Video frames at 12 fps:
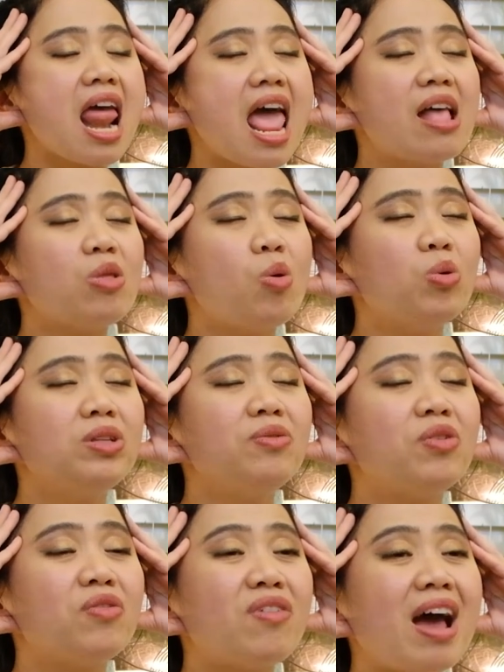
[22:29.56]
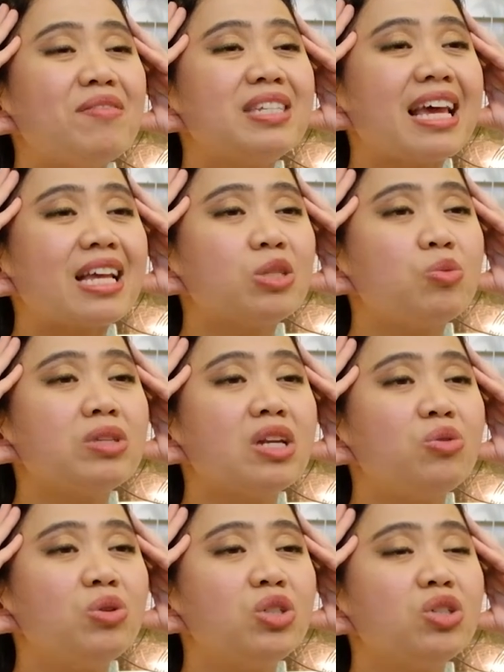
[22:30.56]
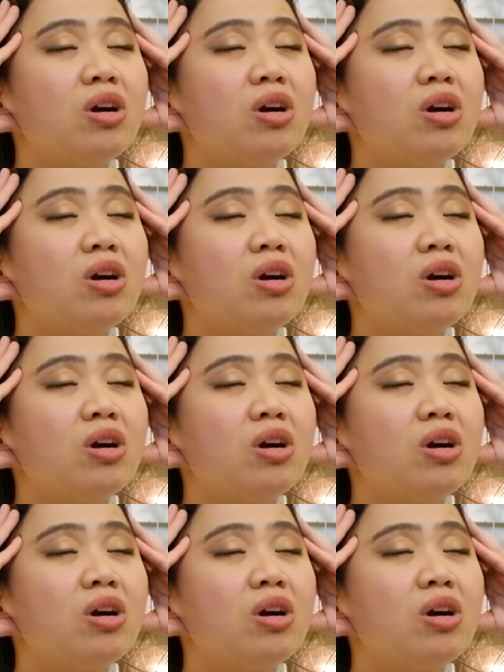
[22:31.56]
and hold it for 5 seconds. When I reach